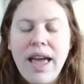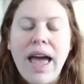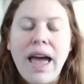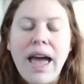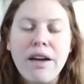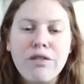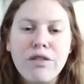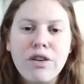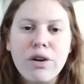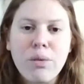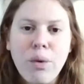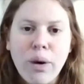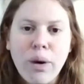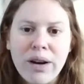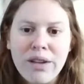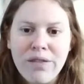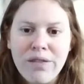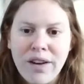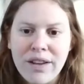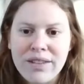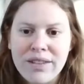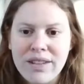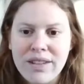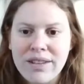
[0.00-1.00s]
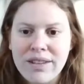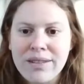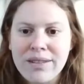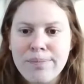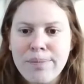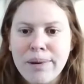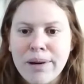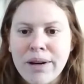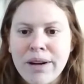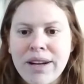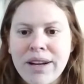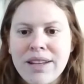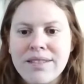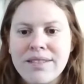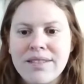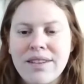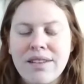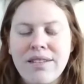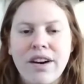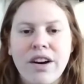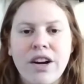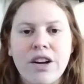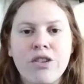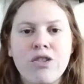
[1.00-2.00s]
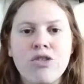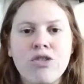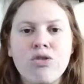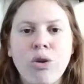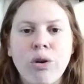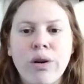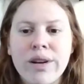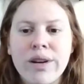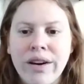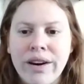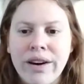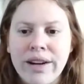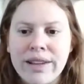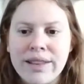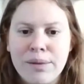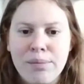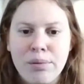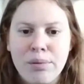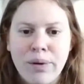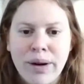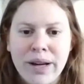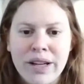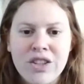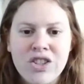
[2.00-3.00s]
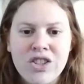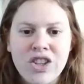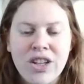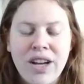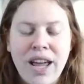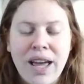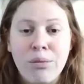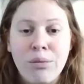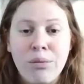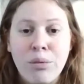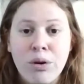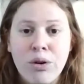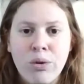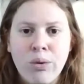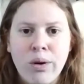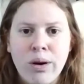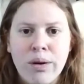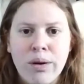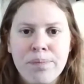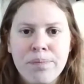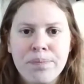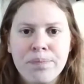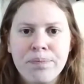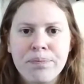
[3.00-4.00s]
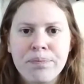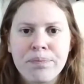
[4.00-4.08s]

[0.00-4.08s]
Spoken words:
Every one of us experienced their extraordinary liberation and renewal.